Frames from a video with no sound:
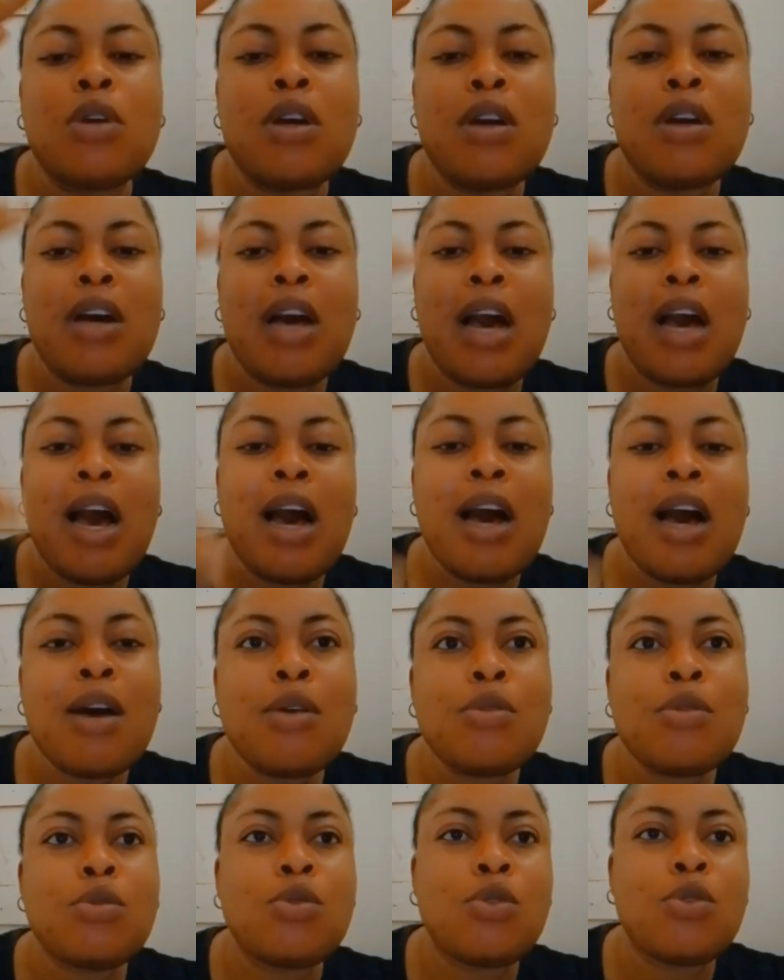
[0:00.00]

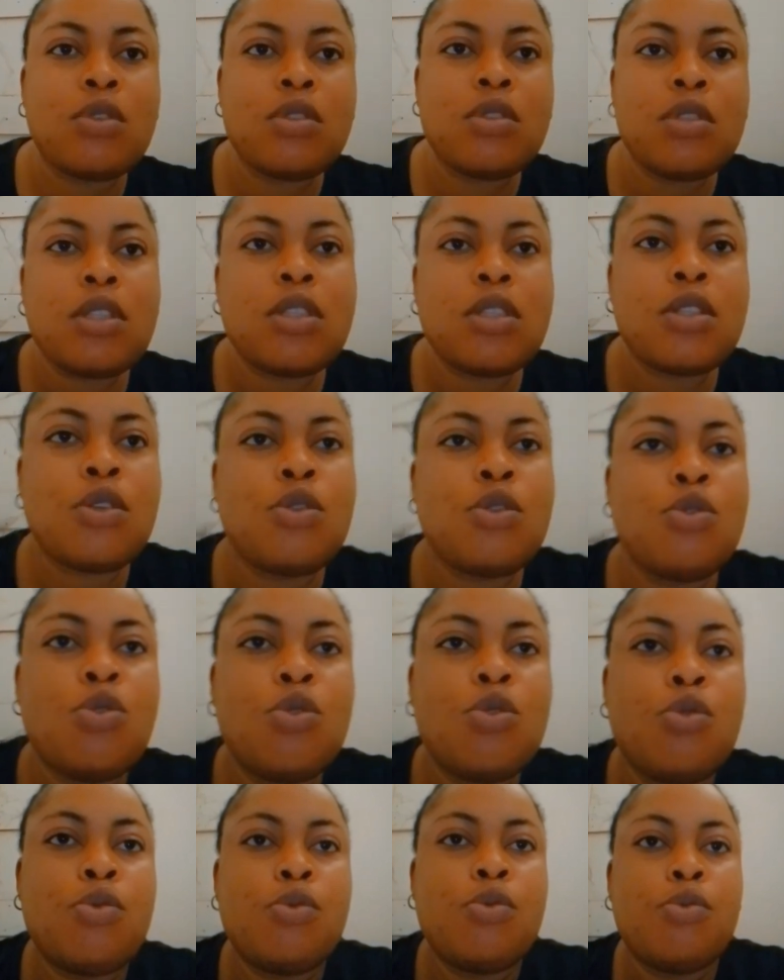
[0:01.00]
how does it
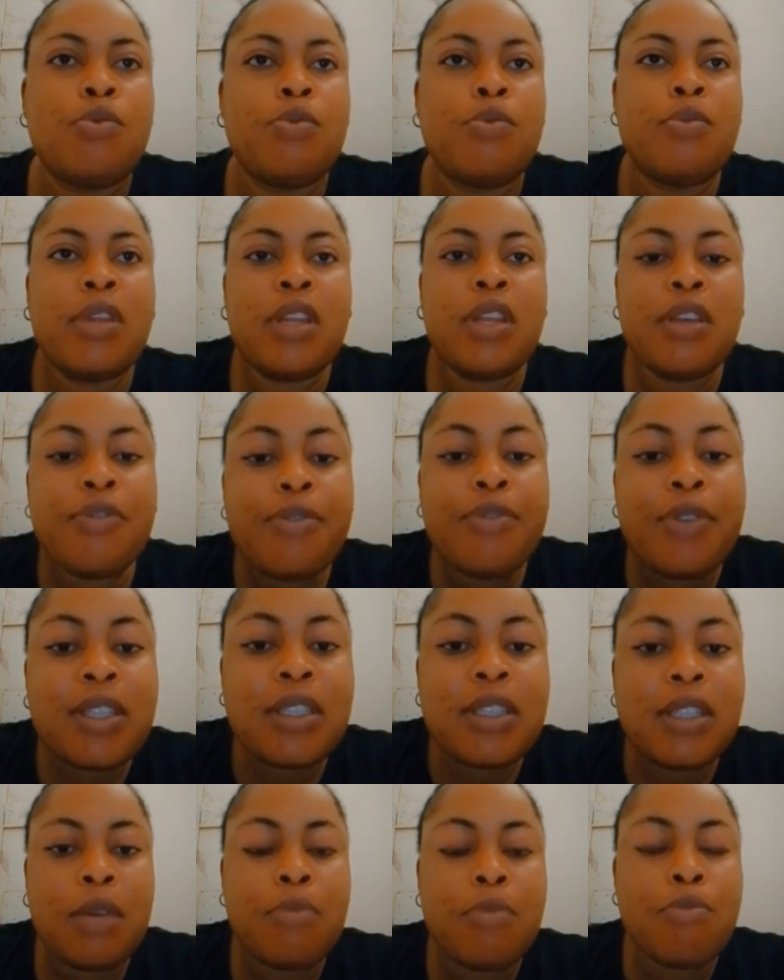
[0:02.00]

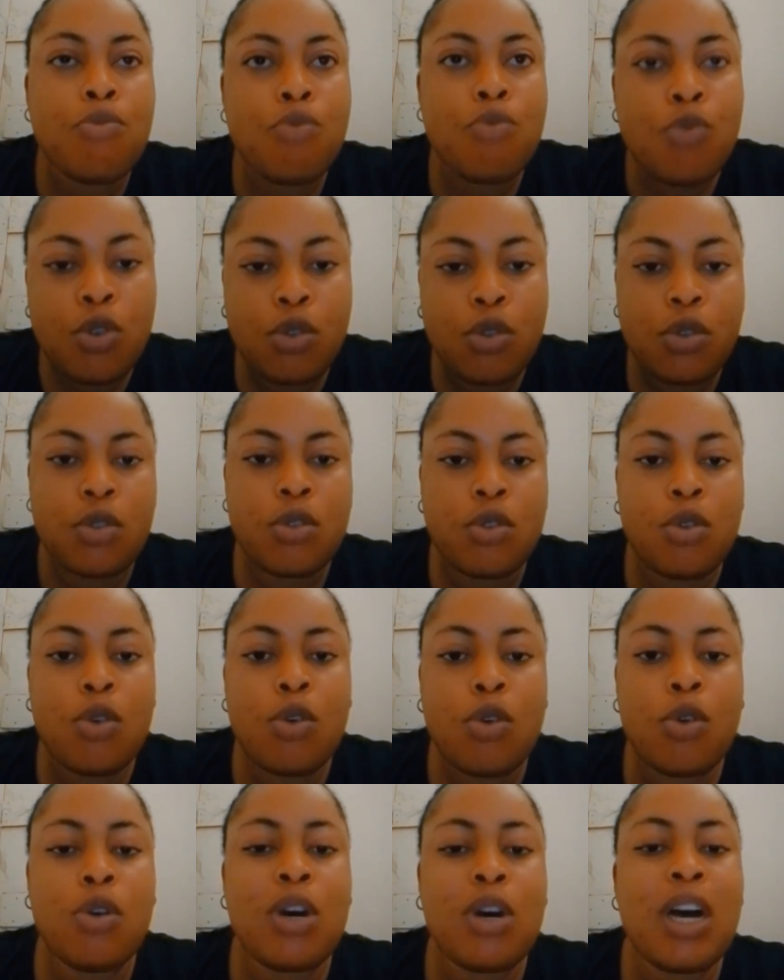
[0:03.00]
benefit them most,
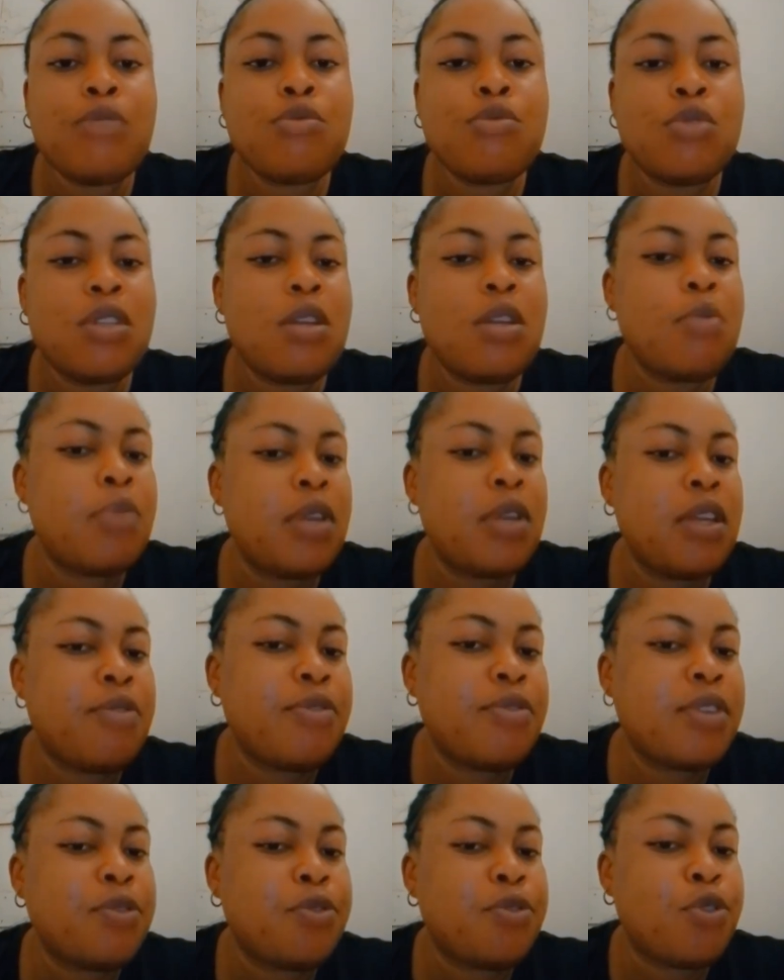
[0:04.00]
or how do they
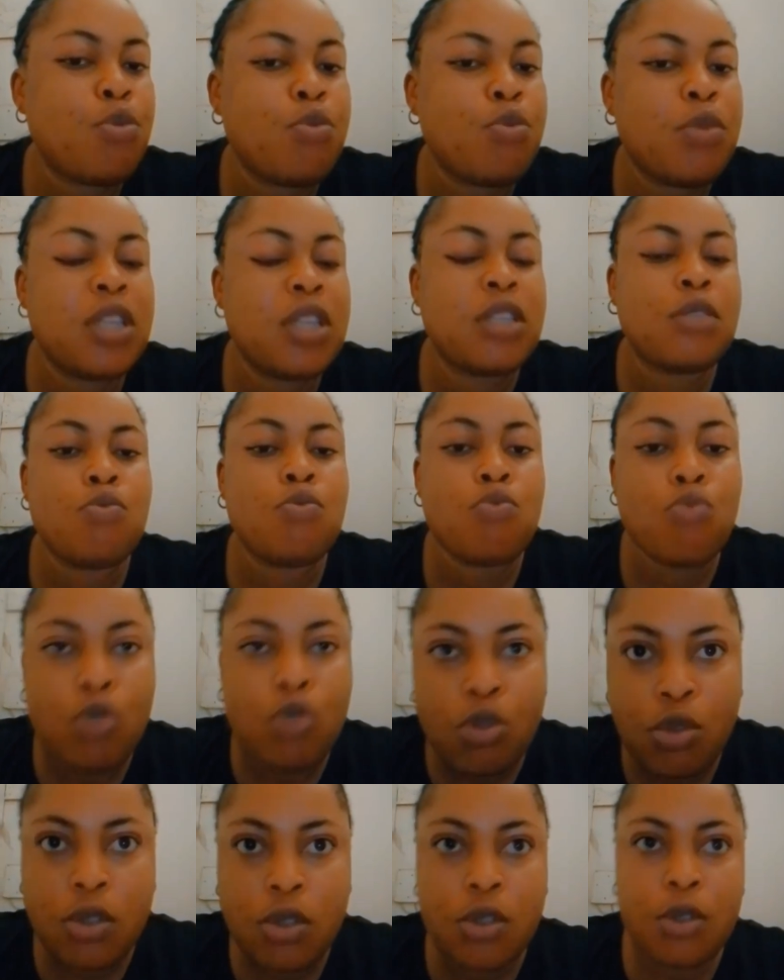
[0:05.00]
benefit from it
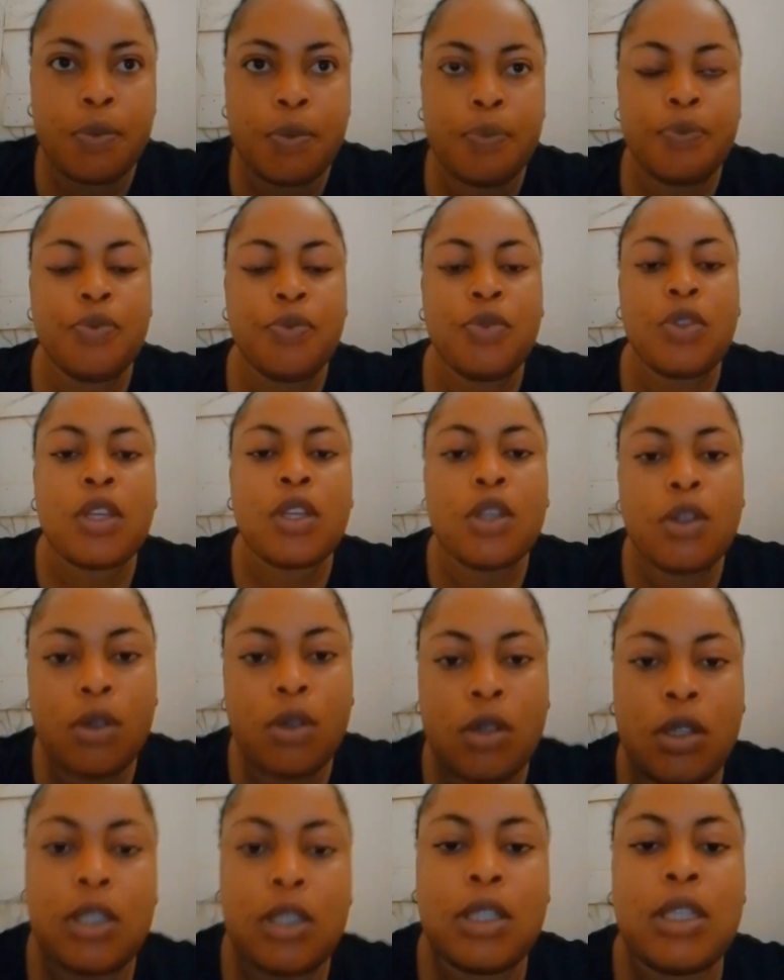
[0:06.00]
most. You
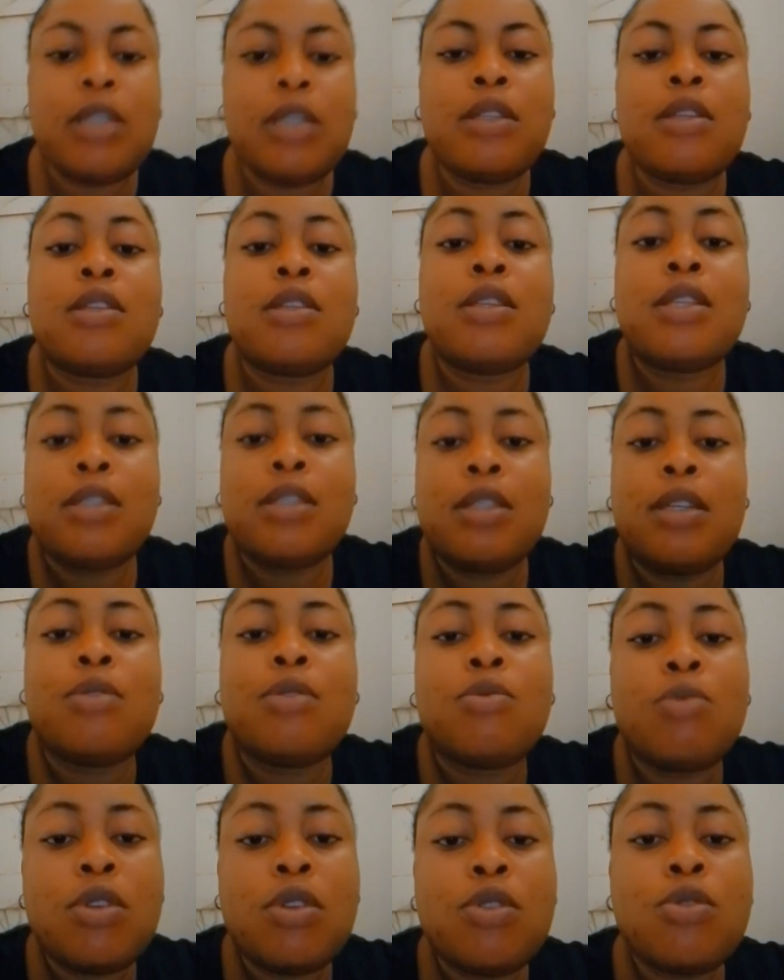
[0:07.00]
understand? These are the
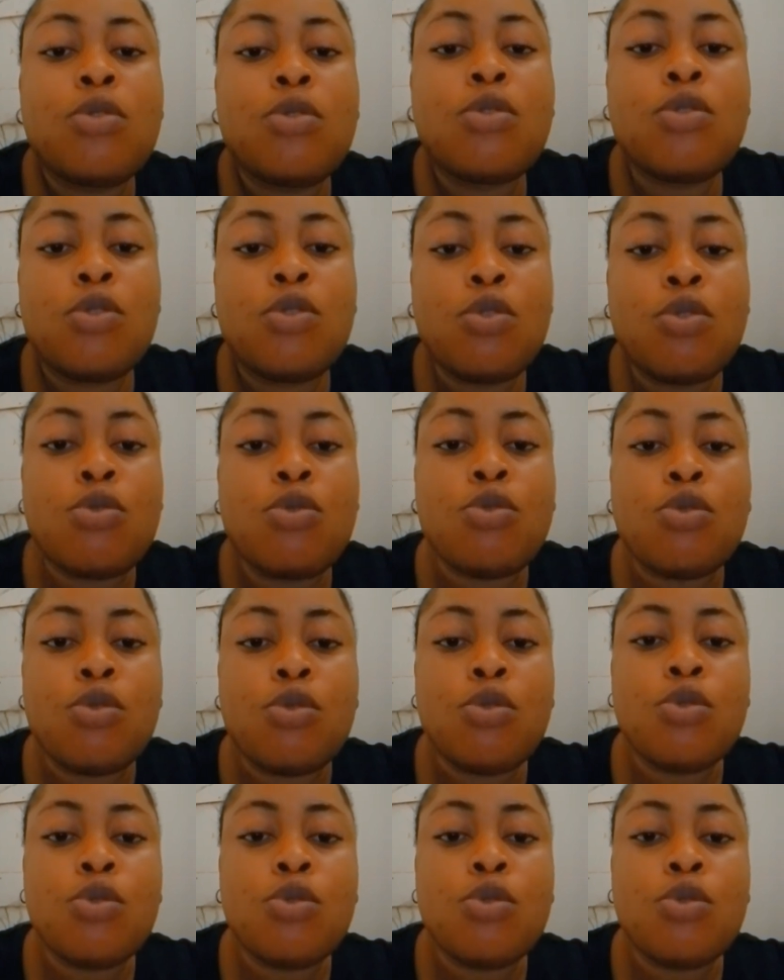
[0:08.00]
questions you